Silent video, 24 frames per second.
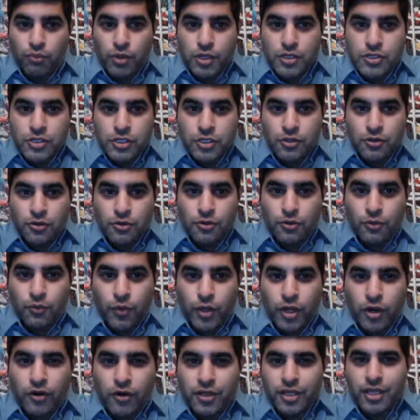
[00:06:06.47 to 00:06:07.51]

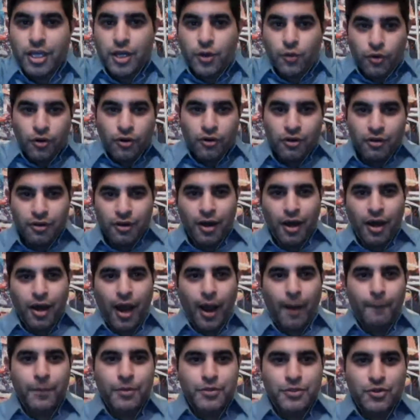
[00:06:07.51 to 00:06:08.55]
we are equal
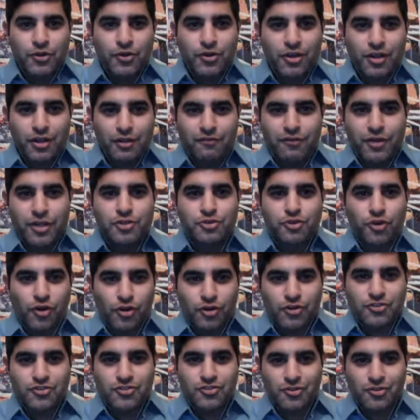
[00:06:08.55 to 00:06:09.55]
opportunity features.